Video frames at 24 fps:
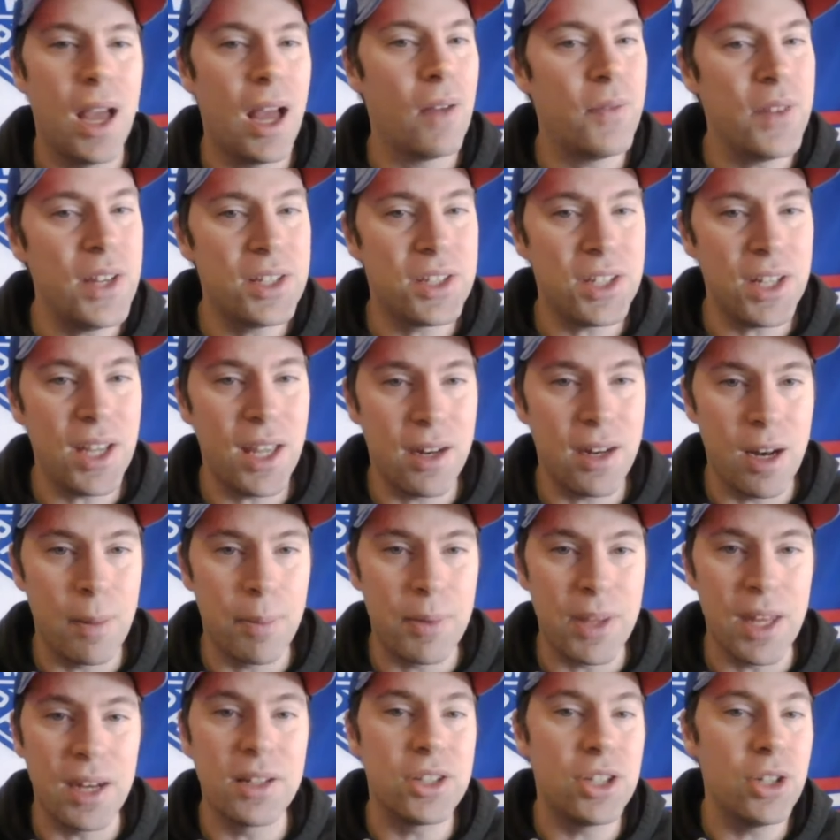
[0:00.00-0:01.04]
Vesey ended up
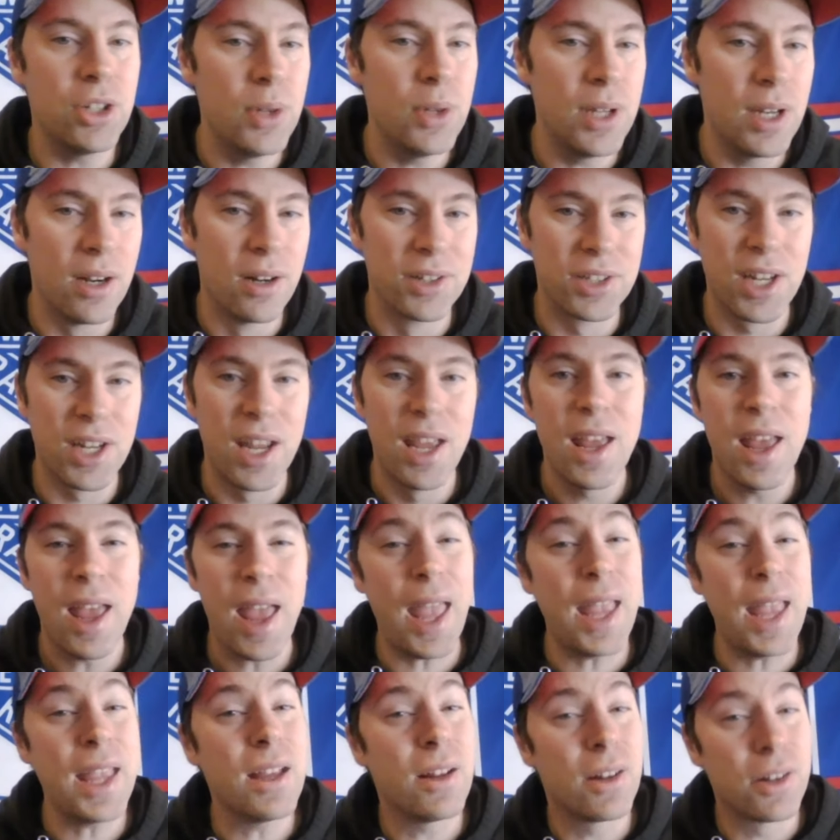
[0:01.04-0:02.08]
getting 2 years
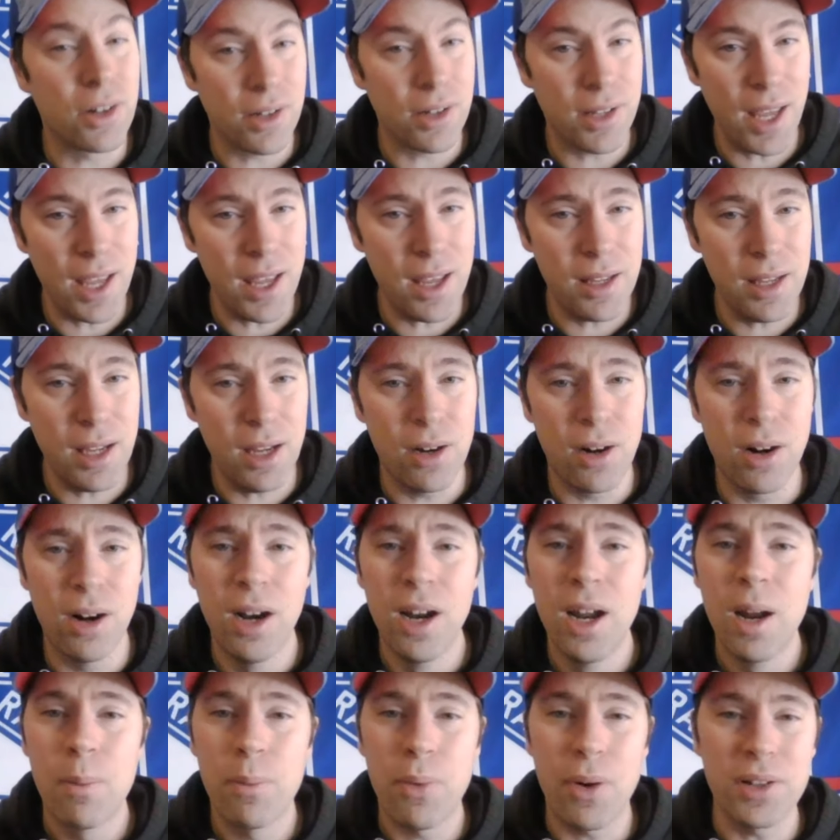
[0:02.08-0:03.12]
at $800K a year.
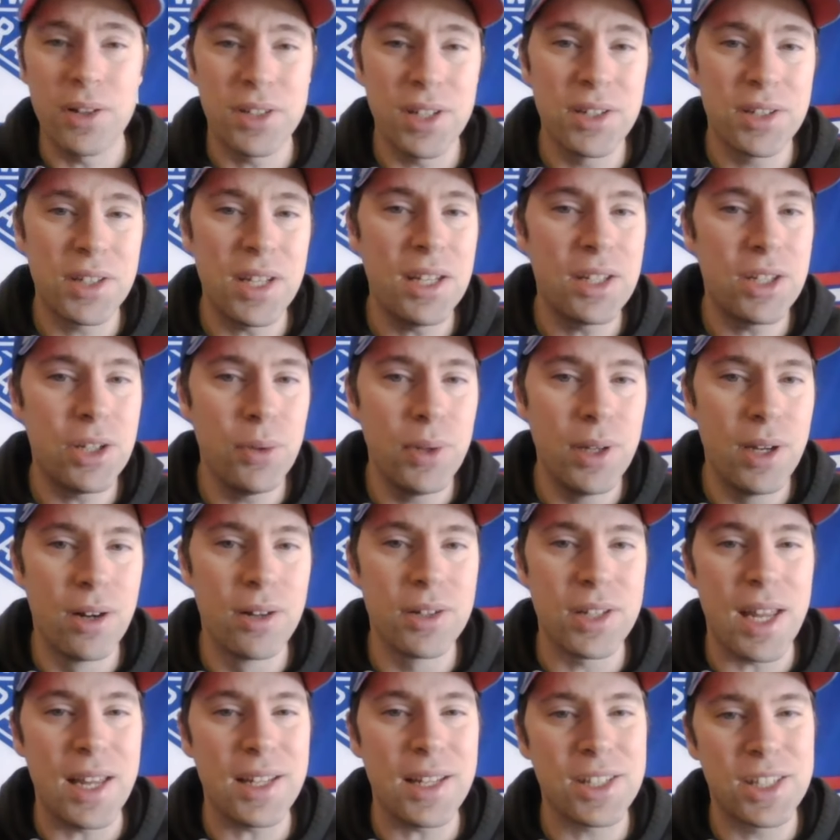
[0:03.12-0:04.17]
Brodzinski 2
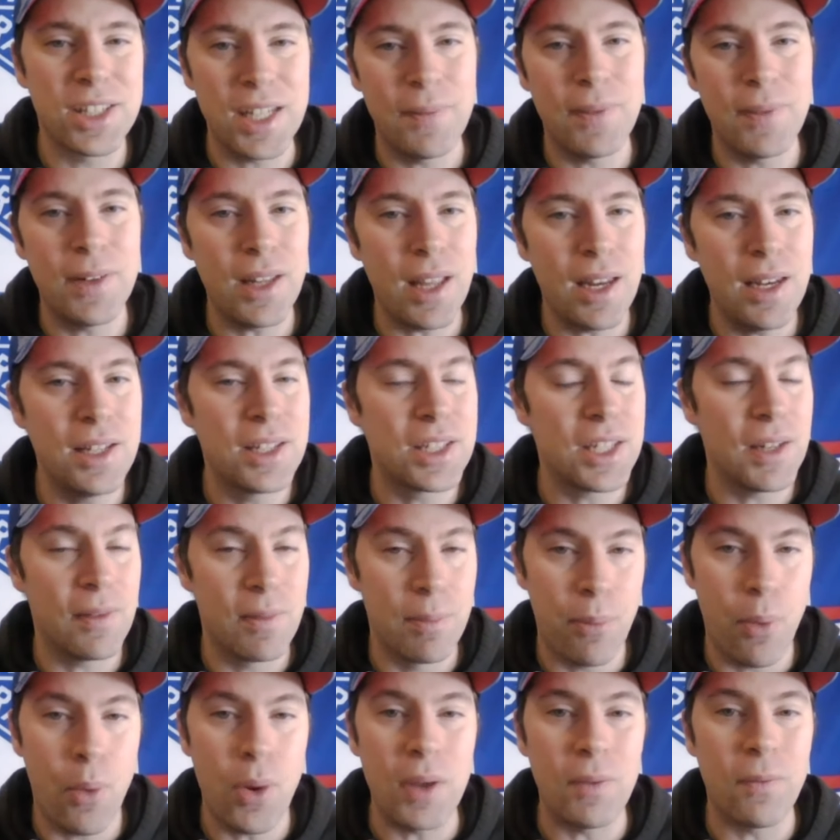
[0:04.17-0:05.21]
years at
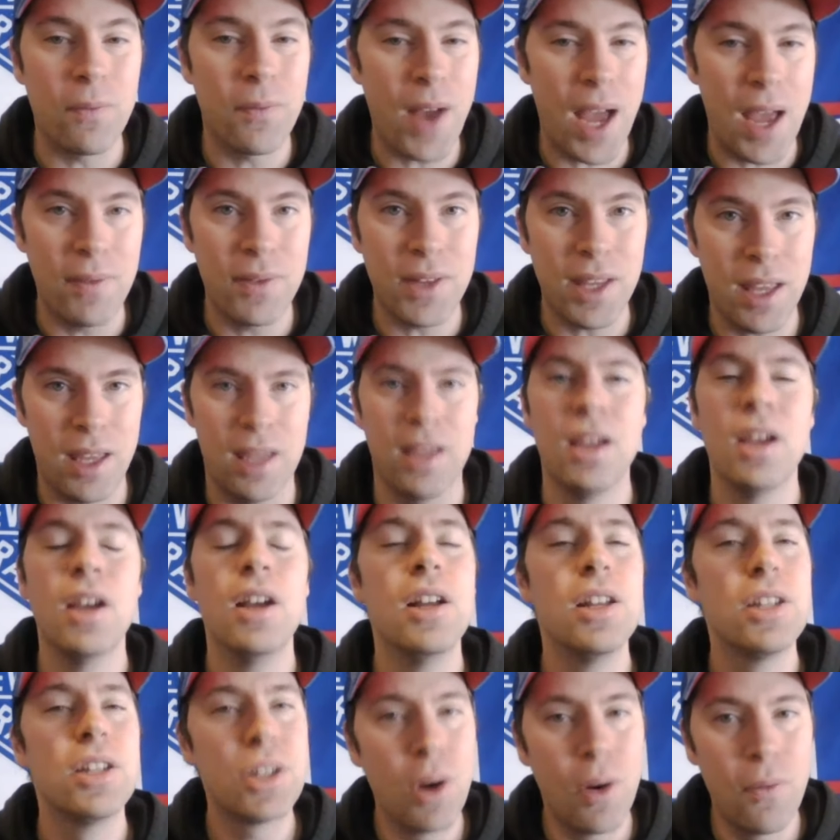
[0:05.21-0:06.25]
$787.5K.
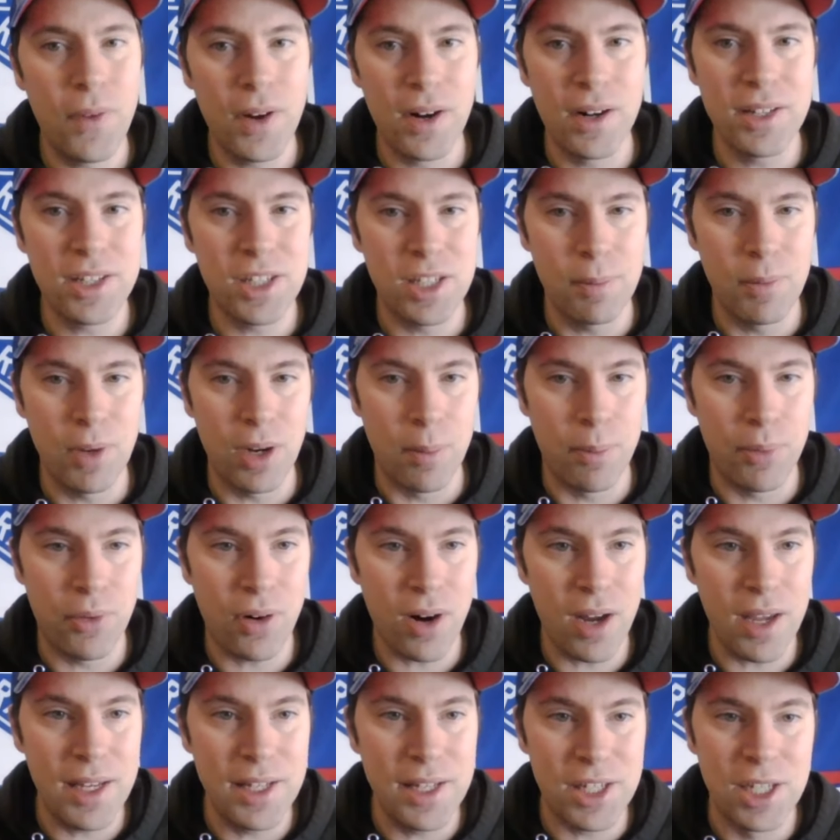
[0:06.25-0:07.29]
So a very similar
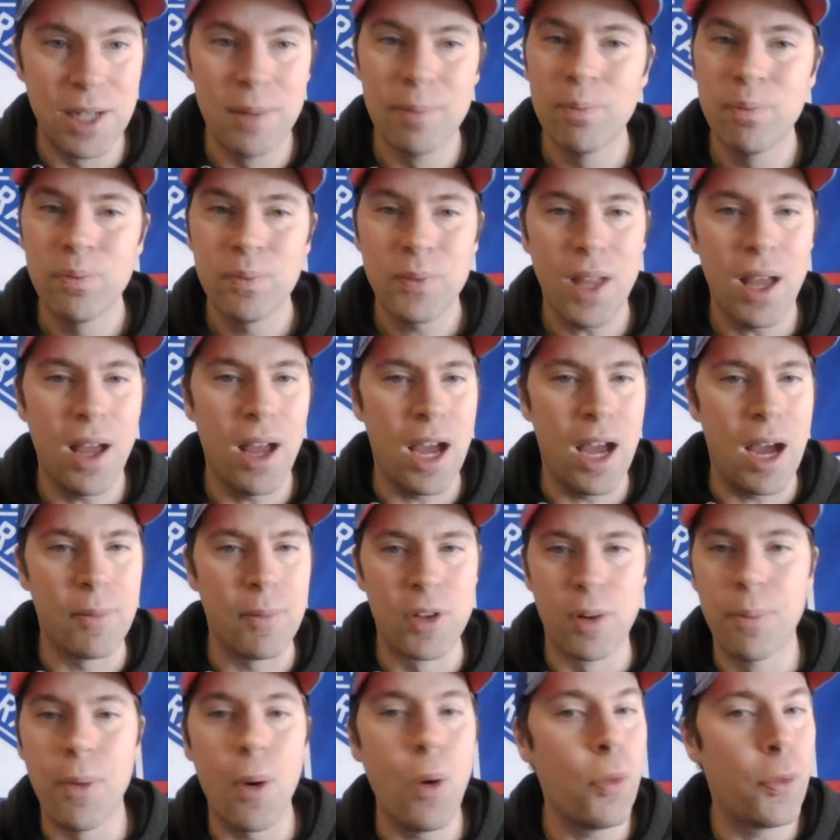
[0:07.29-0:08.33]
price.
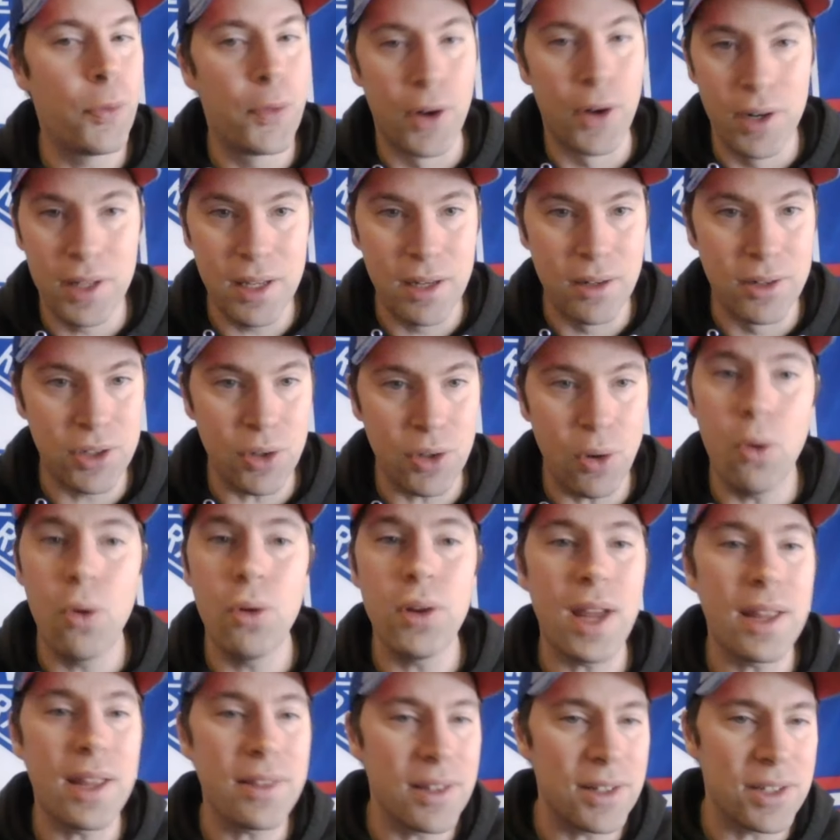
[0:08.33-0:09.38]
They're both 30 years old
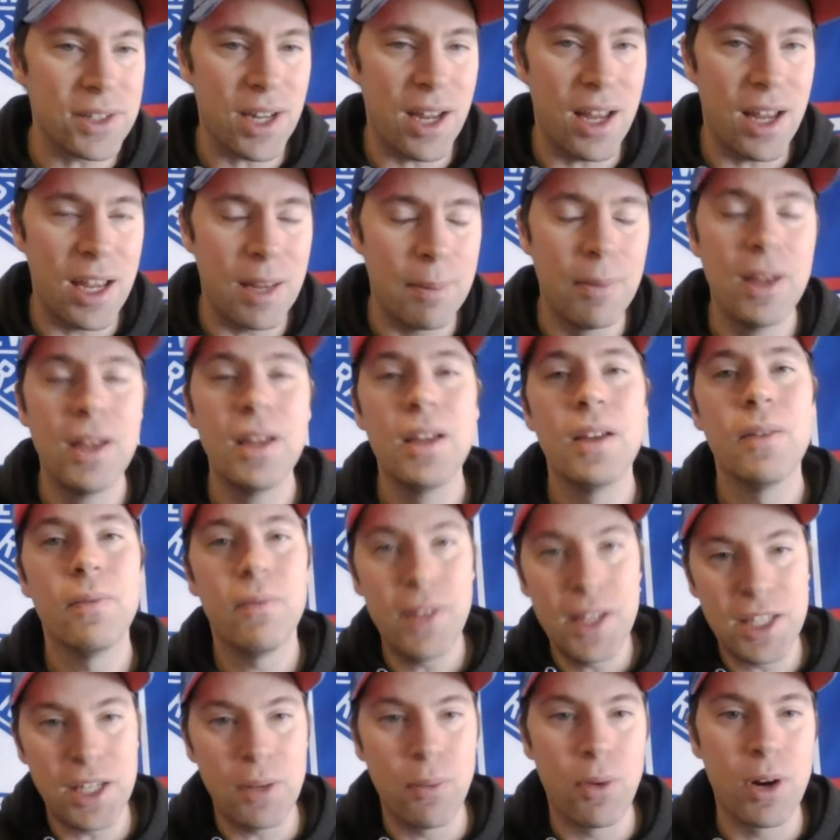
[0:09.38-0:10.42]
at this time.
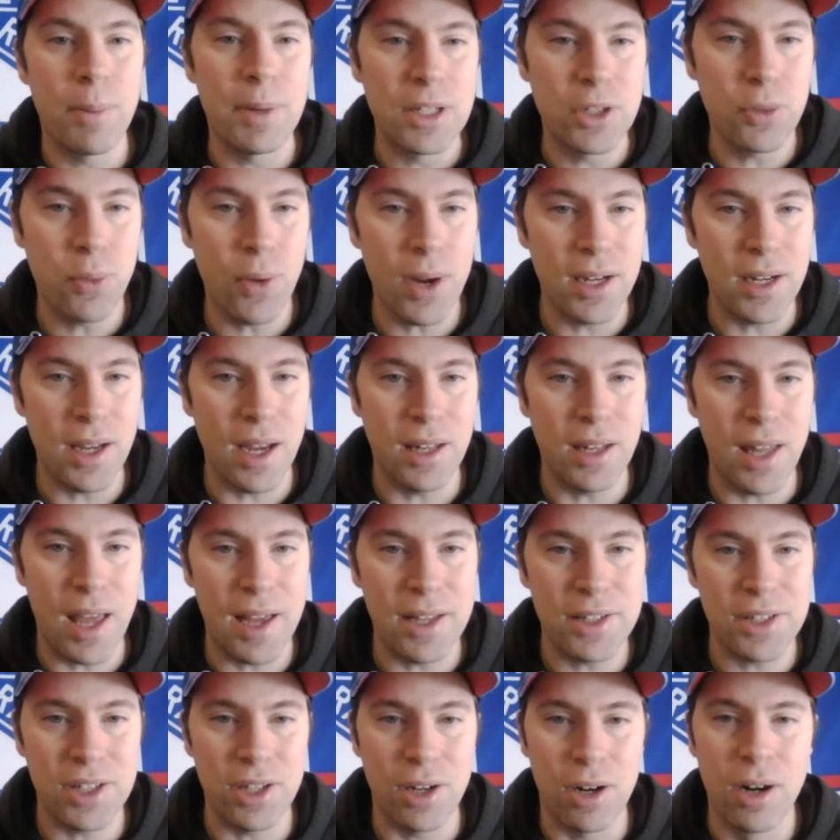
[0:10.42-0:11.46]
Vesey would have been 29
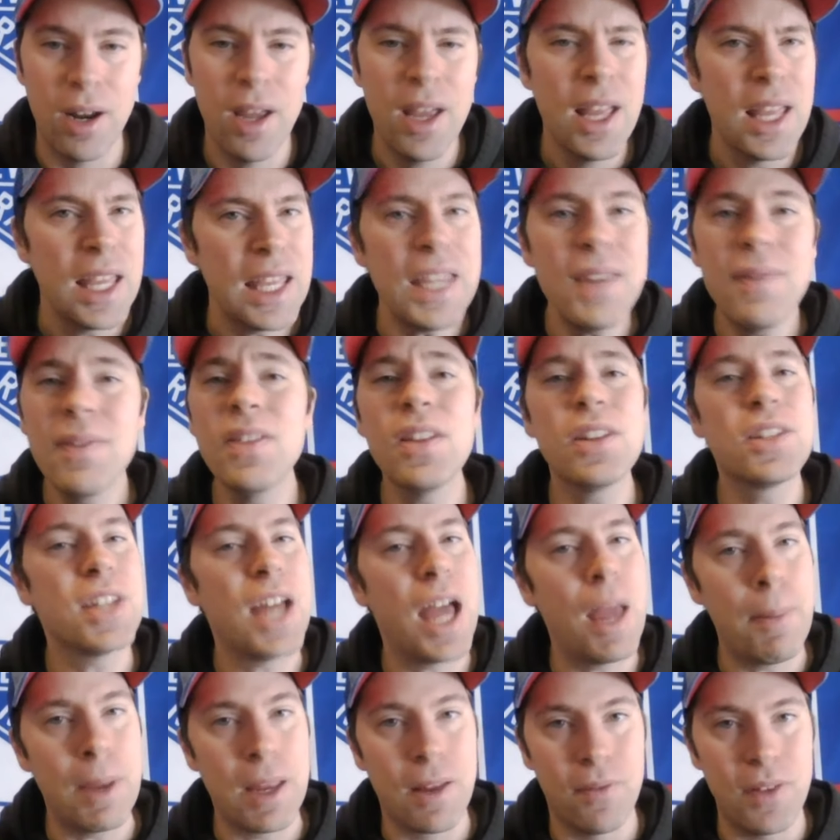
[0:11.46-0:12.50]
last year. Even the
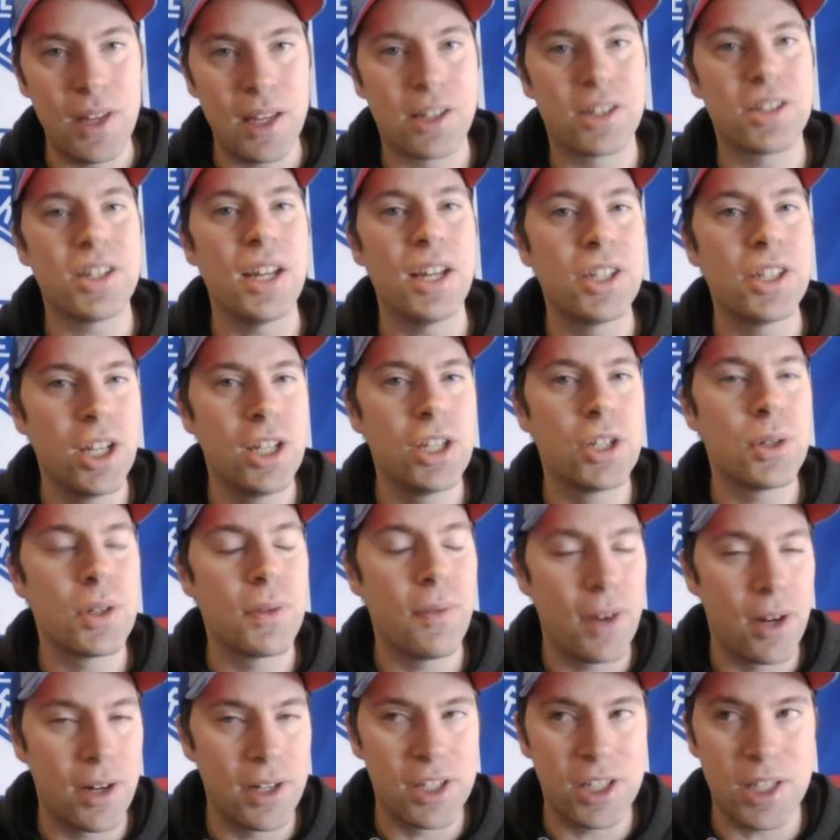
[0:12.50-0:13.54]
timing of the extensions was
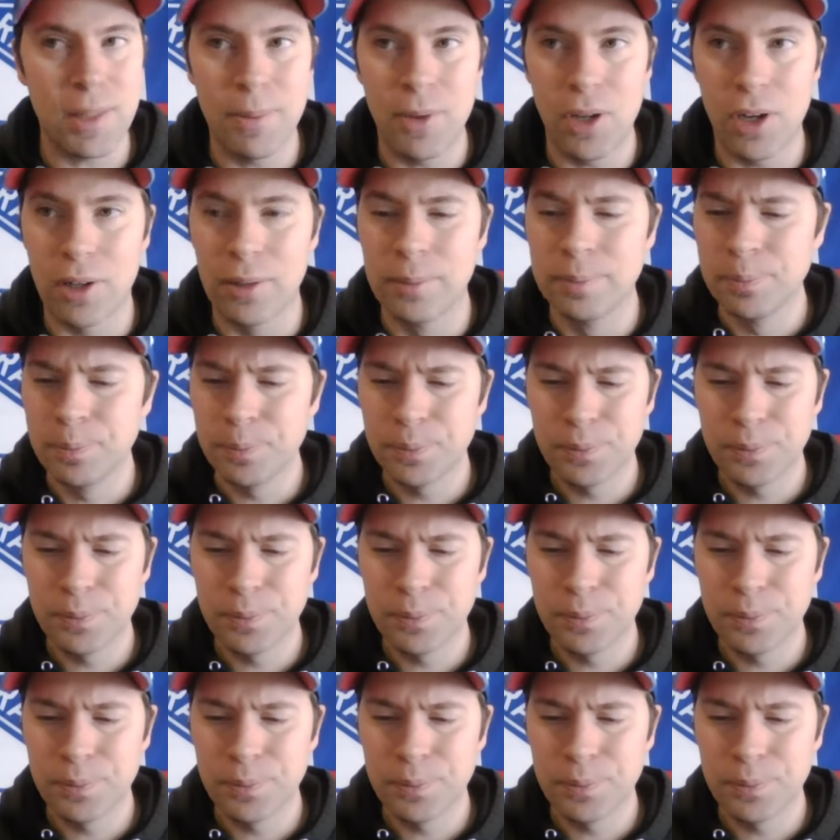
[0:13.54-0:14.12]
very similar.